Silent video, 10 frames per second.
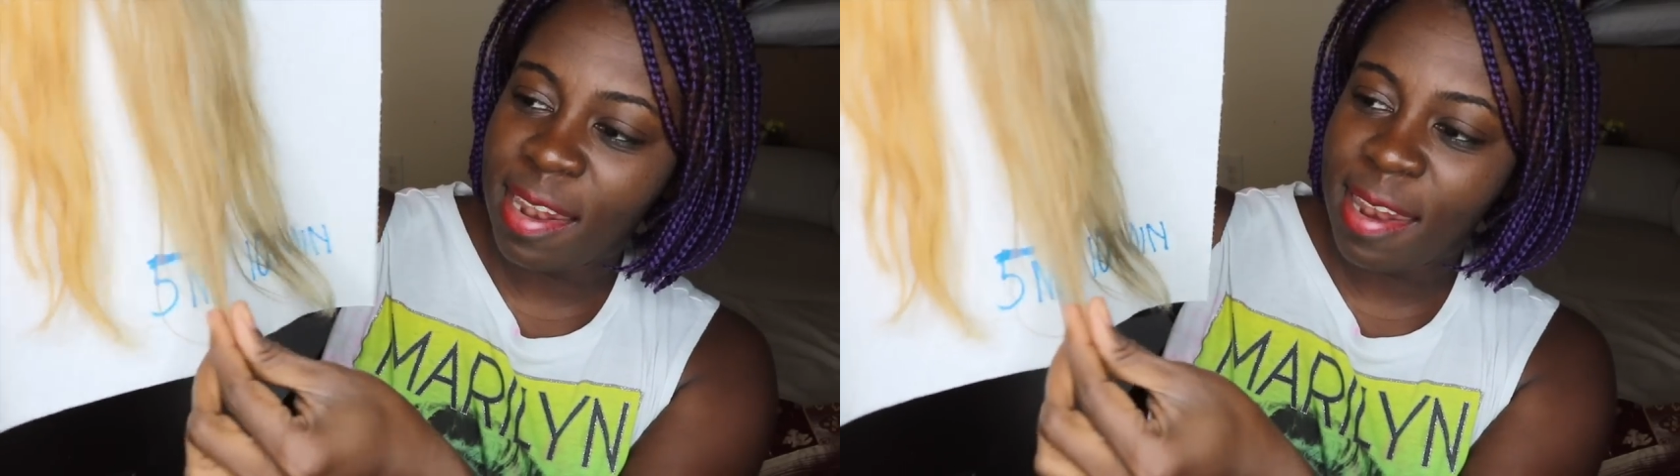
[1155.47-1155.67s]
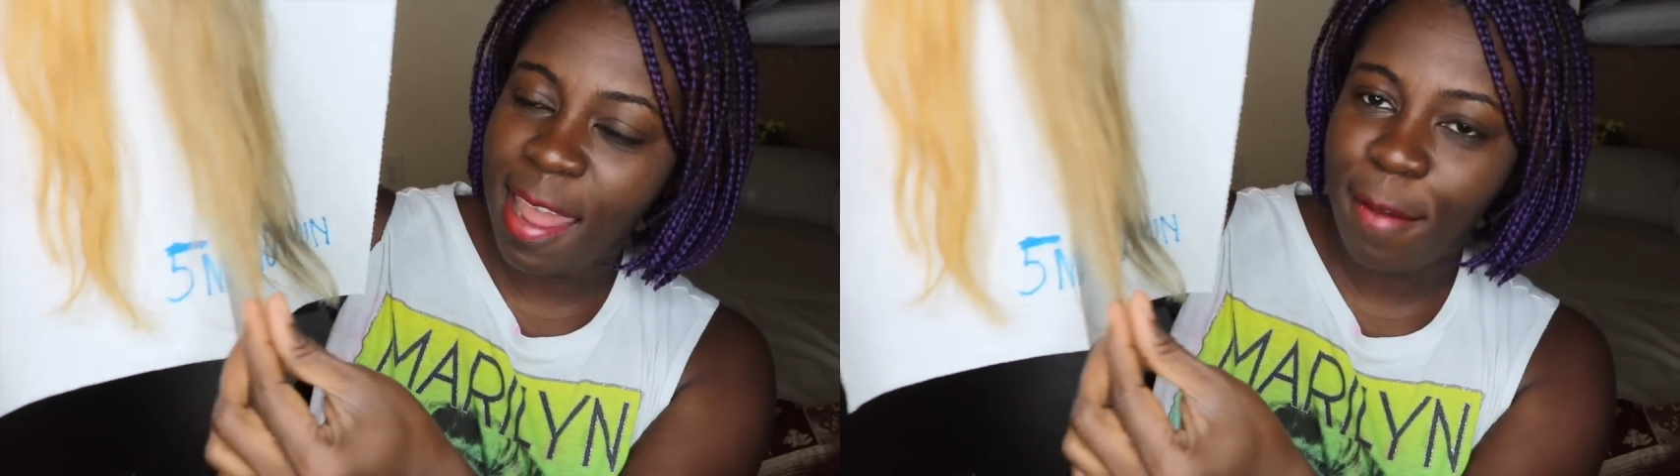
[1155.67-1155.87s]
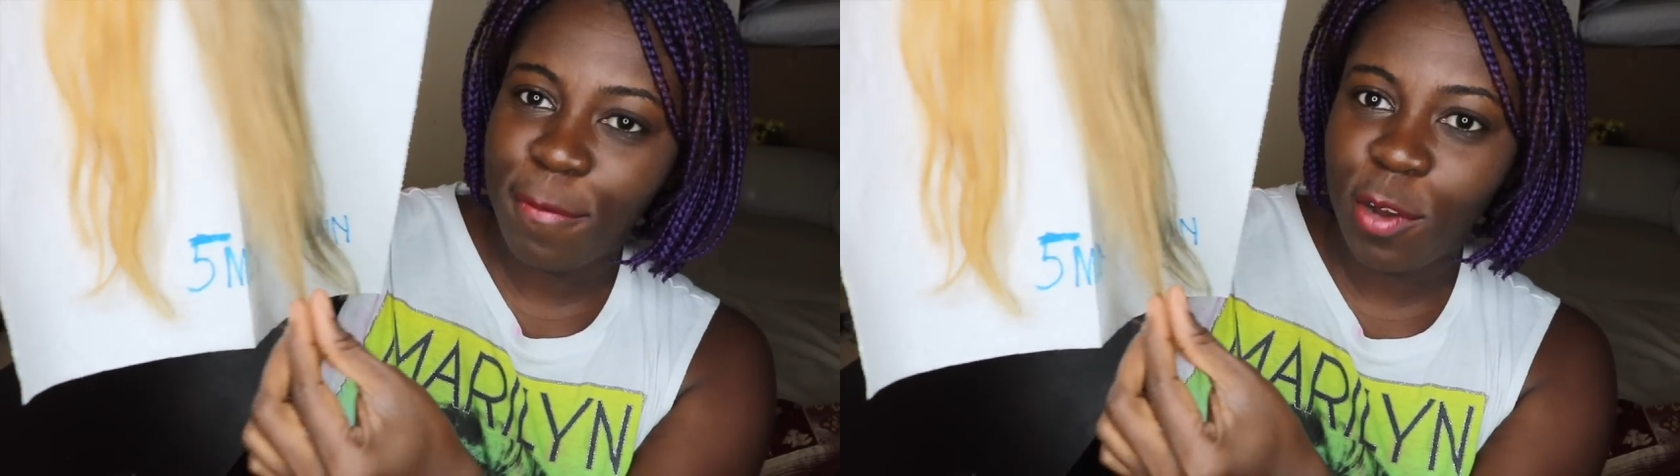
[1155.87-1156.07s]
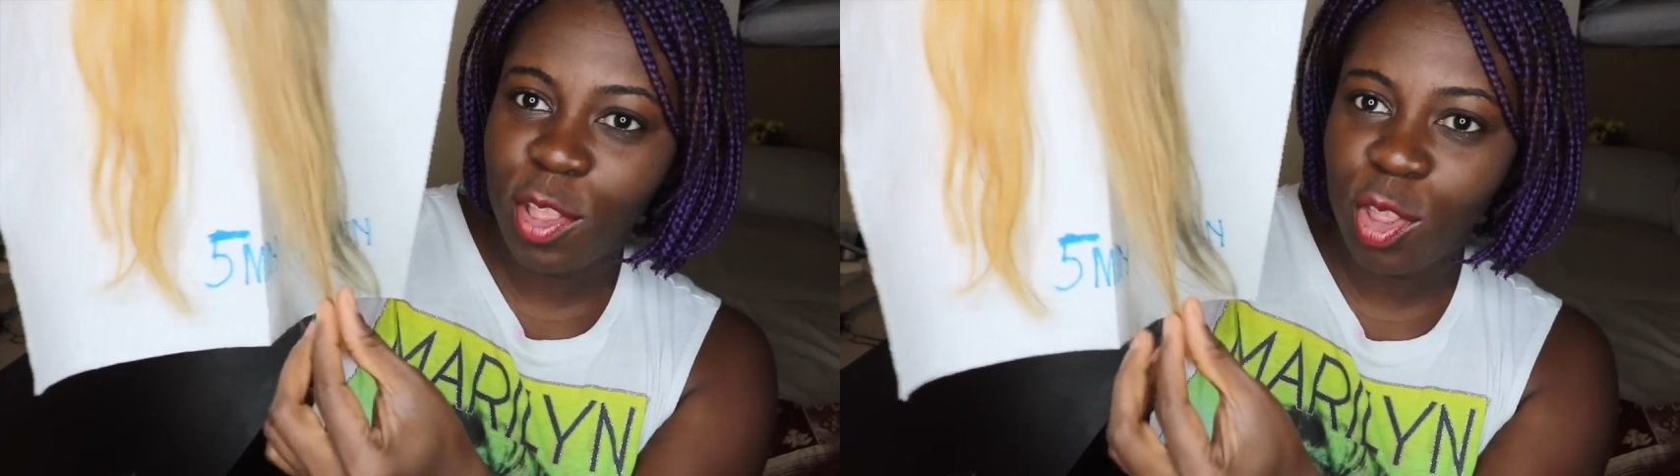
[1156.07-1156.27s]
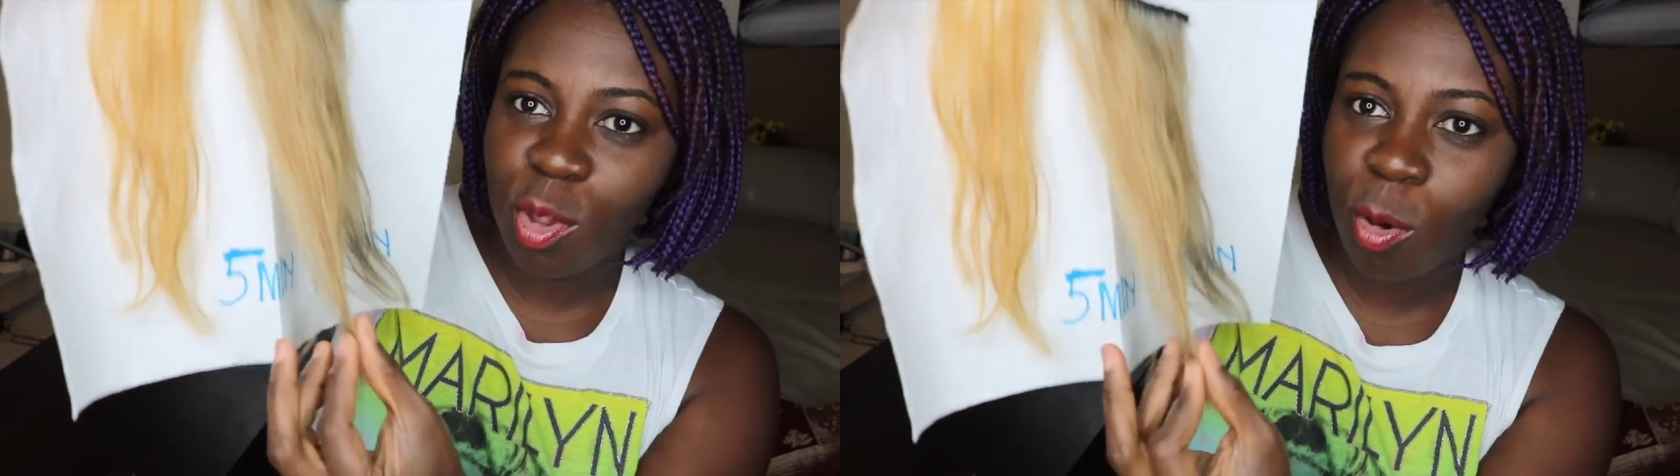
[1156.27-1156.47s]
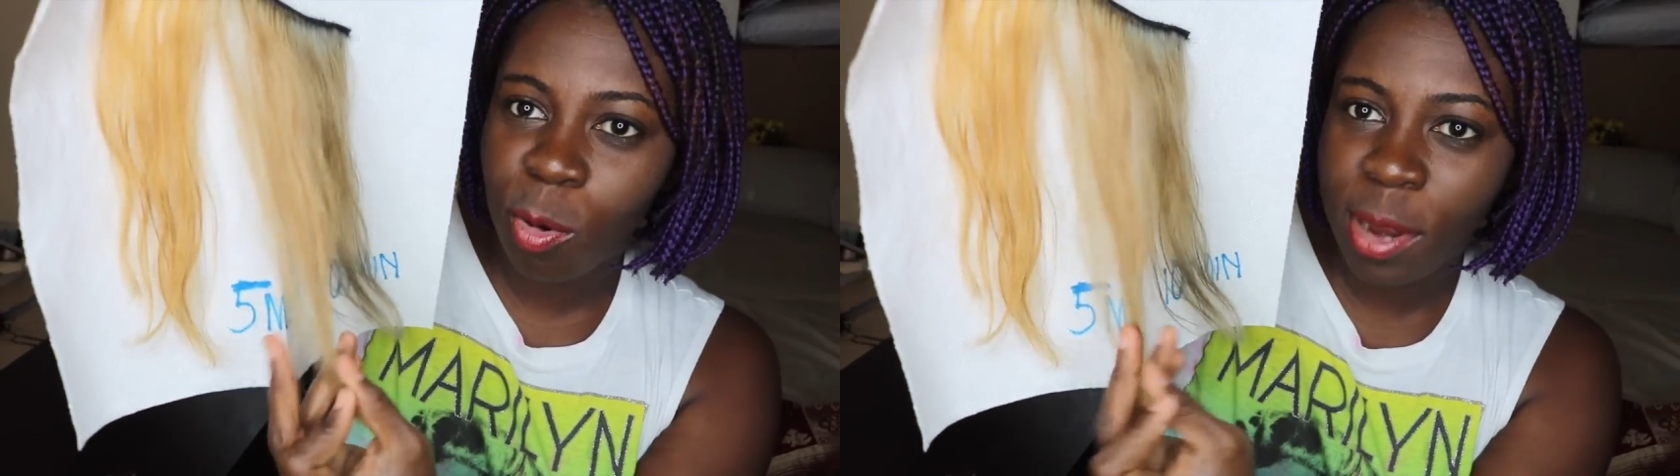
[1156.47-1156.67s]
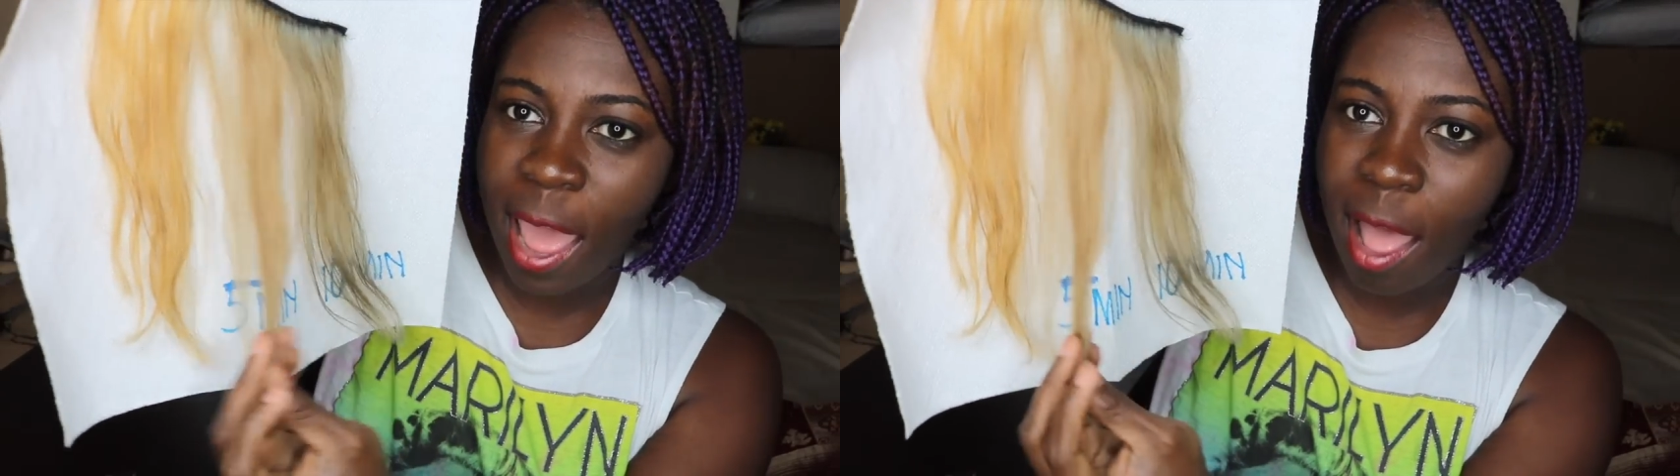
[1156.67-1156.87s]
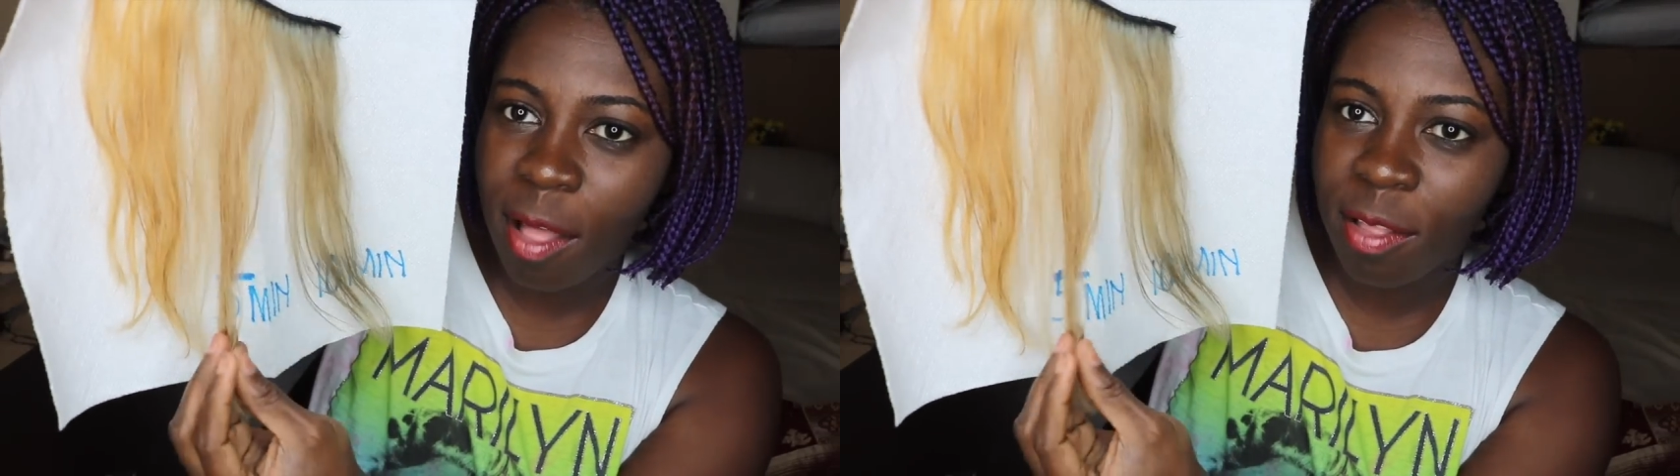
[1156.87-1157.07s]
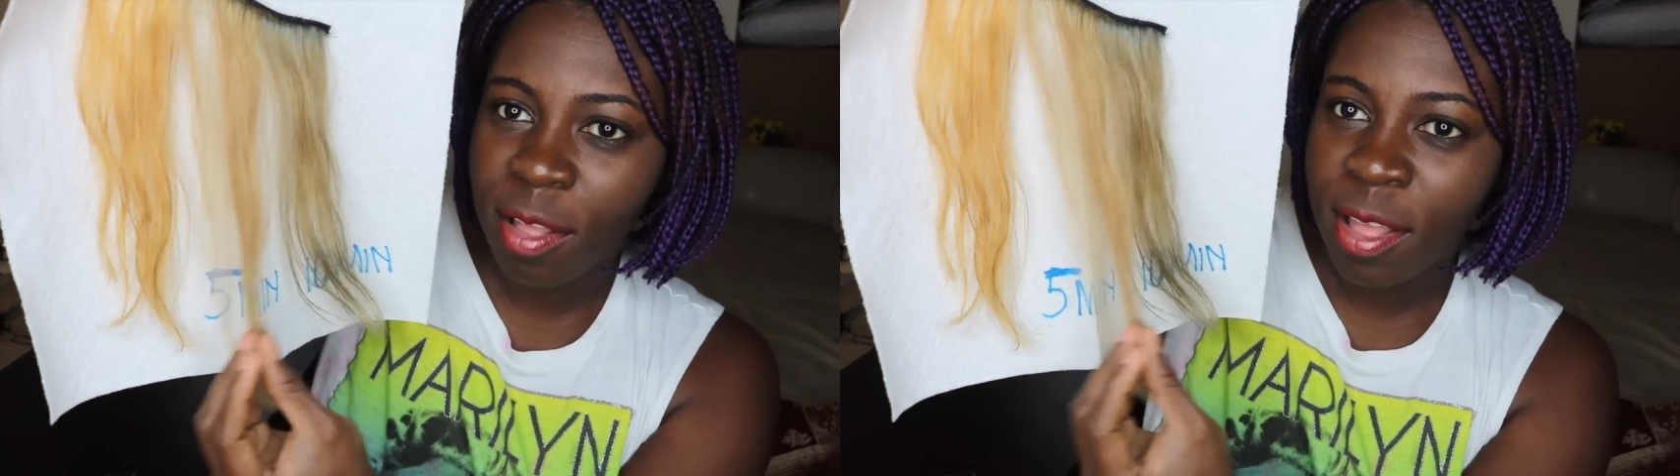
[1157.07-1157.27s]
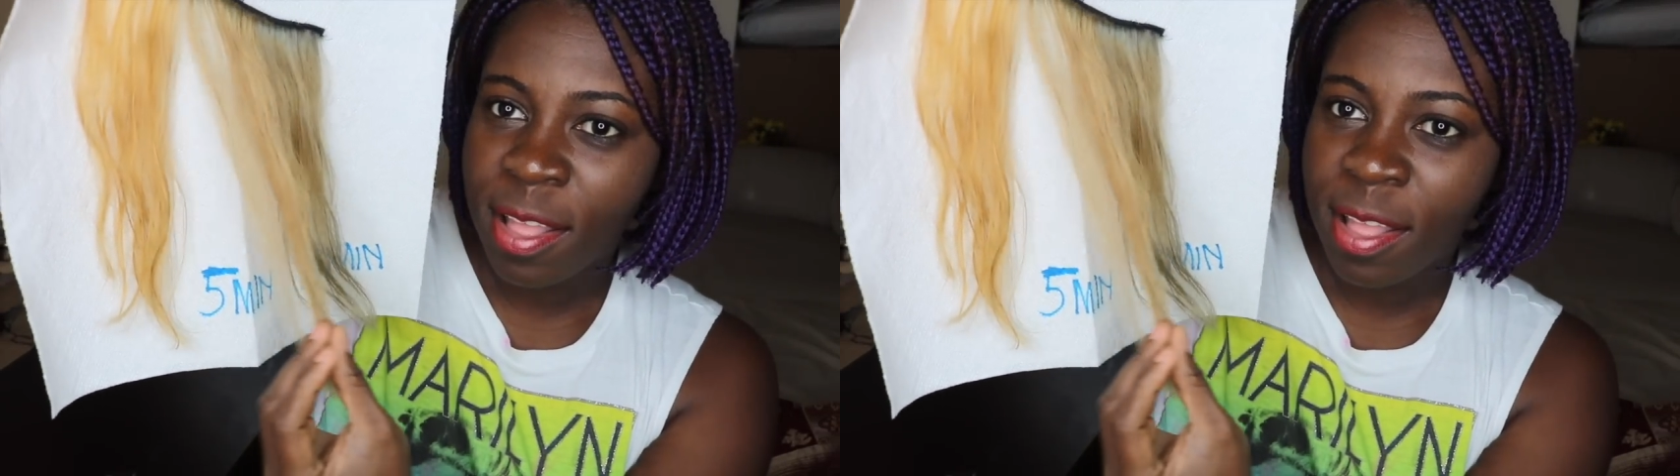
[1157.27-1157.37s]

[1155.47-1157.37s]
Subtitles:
and not for it to tone out